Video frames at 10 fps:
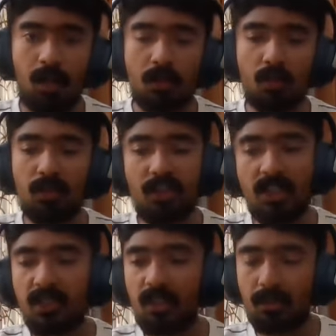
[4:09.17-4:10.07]
So this
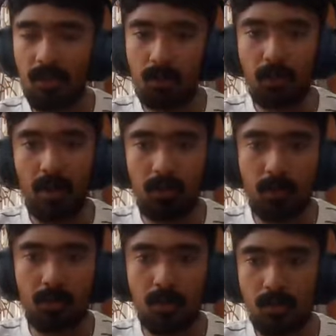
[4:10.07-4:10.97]
is a real
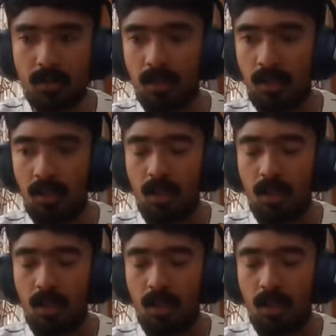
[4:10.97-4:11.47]
problem because